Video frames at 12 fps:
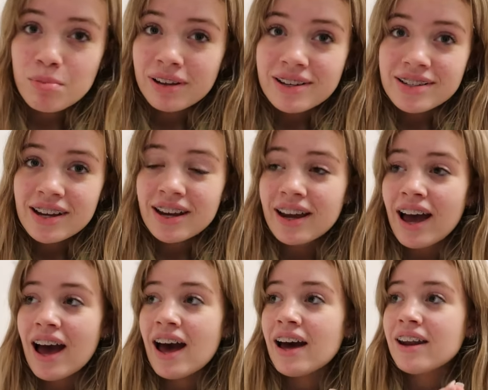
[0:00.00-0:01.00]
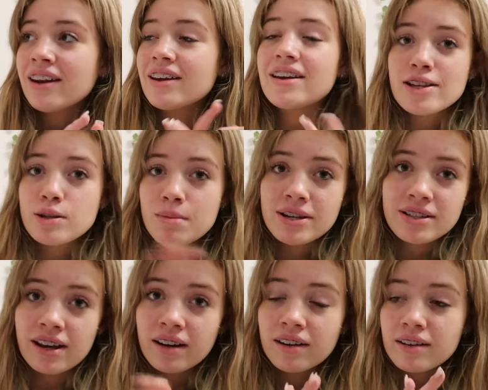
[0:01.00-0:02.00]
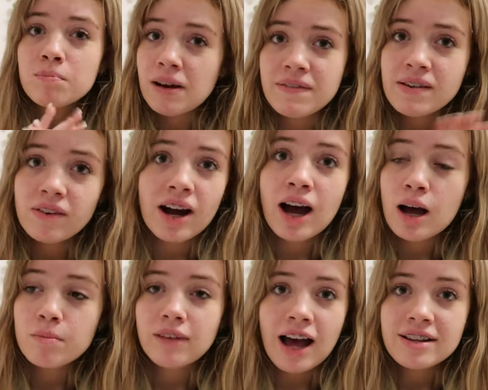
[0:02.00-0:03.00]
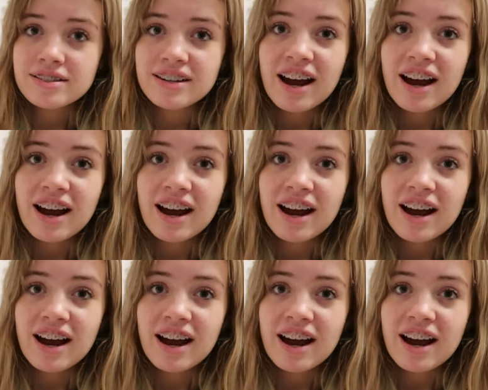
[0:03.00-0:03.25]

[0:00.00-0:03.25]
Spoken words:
pleasing and it's amazing. My favorite app, hands